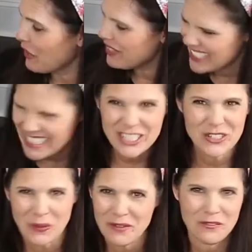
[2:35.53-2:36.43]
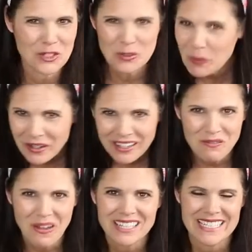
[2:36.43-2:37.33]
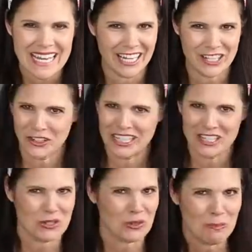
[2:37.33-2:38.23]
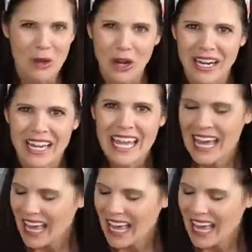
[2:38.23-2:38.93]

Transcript: Now this is great for sporting events, taking your kid to the park.